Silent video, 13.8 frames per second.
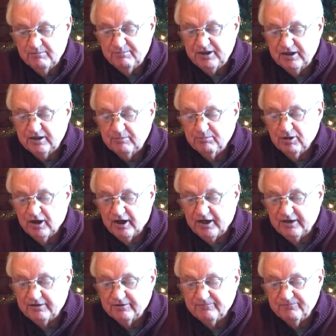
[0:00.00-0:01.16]
being blind,
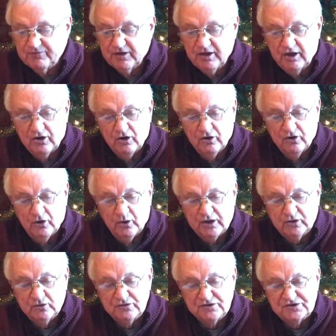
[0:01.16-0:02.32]
and although I
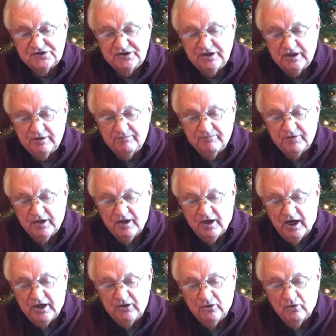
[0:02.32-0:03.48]
couldn't see it,
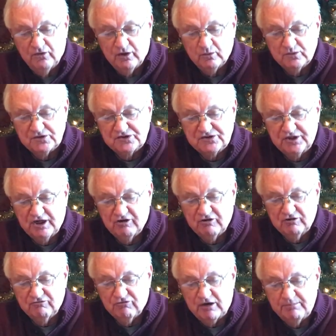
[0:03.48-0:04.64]
I knew that it was
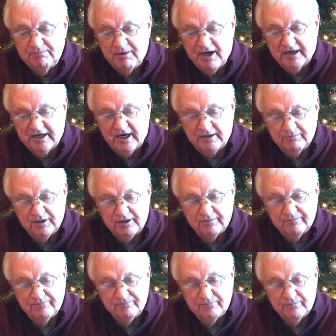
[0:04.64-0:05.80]
staring right back at me.
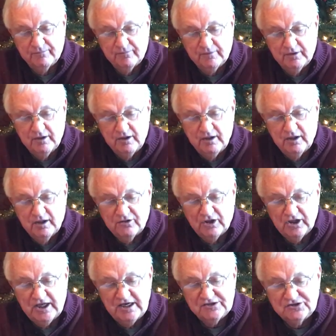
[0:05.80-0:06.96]
The
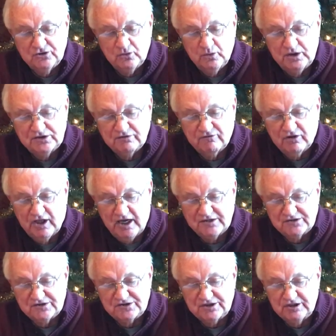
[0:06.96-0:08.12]
last 2 weeks of
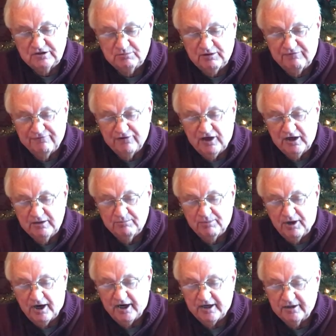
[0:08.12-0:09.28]
classes seemed to be flying
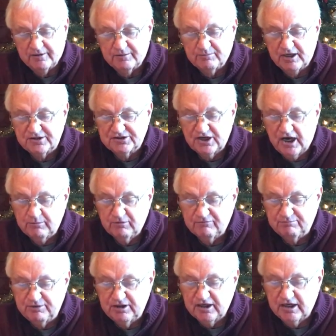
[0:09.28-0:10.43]
by, and my time
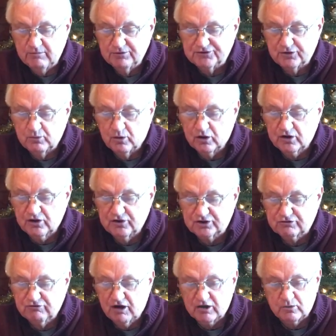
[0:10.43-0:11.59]
of being able to work on the
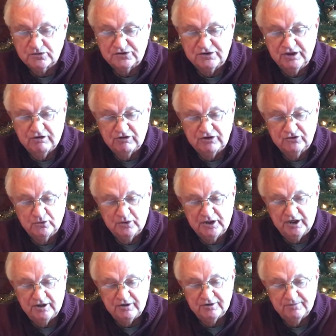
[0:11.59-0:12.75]
truck was nearing to an
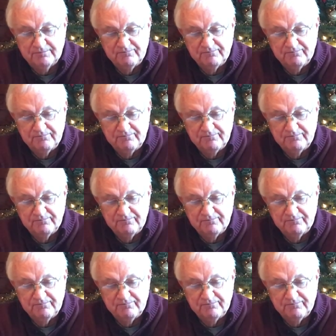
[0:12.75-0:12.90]
end.